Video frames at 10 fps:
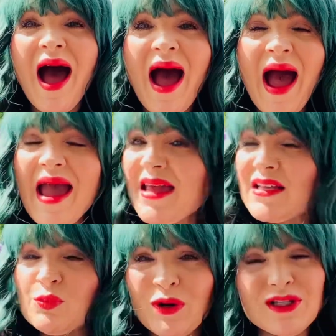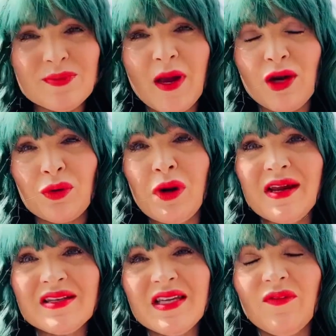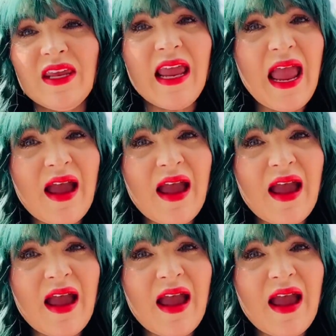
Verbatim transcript: I express my creativity